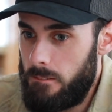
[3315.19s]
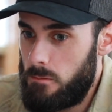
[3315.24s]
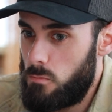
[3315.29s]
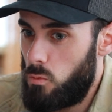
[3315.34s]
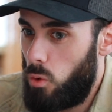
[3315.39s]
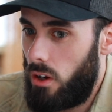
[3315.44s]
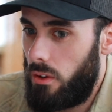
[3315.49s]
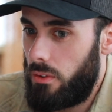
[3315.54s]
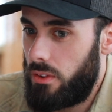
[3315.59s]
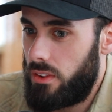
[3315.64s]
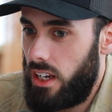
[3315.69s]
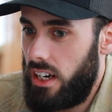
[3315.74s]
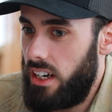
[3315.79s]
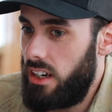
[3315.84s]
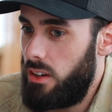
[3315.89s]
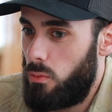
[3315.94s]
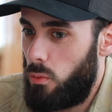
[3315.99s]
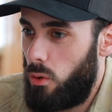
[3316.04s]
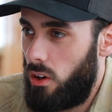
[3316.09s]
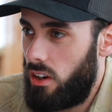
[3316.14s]
Well, they
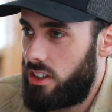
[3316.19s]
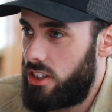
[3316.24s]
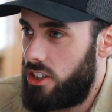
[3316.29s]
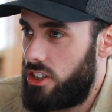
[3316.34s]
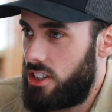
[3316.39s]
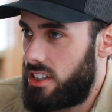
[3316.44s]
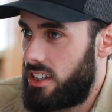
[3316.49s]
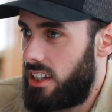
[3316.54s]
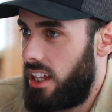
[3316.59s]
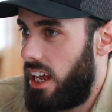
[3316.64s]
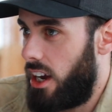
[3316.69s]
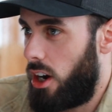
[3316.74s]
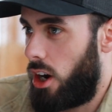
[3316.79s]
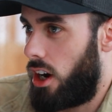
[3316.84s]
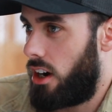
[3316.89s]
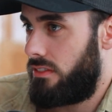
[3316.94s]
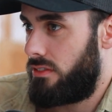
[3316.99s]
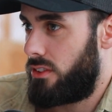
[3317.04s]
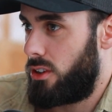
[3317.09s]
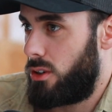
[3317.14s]
didn't want to just lay
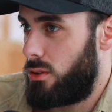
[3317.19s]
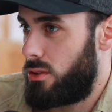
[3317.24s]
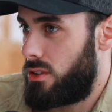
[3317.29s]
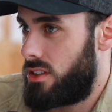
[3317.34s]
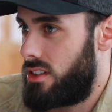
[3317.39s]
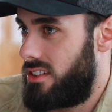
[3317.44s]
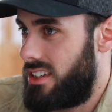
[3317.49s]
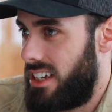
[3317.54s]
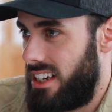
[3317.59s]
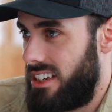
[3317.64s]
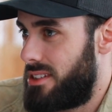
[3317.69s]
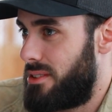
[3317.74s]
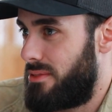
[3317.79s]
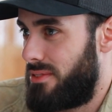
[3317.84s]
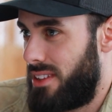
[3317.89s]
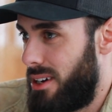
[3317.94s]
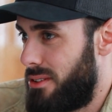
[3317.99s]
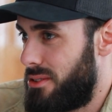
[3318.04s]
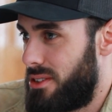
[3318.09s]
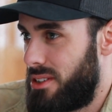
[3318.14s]
off those tens of
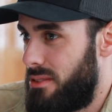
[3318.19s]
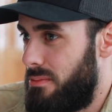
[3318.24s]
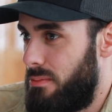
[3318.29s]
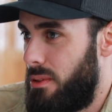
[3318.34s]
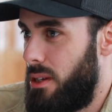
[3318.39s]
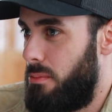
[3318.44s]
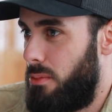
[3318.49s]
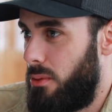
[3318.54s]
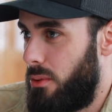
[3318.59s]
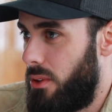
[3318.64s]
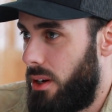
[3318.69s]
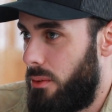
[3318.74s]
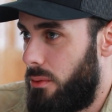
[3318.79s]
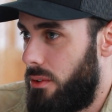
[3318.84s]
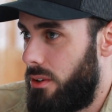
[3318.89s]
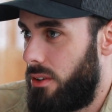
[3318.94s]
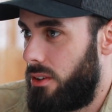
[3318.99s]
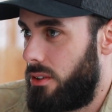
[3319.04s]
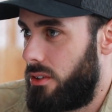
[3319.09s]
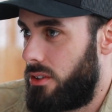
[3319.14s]
thousands of people that
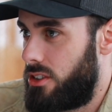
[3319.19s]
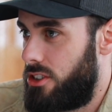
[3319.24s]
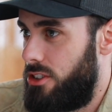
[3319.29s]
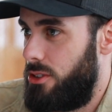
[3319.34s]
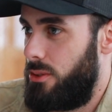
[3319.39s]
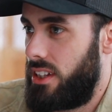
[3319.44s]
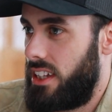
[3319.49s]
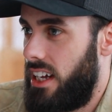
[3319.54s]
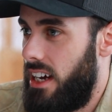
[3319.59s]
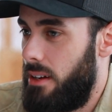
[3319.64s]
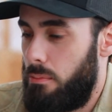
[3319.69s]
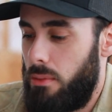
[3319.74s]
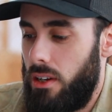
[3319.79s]
were doing that.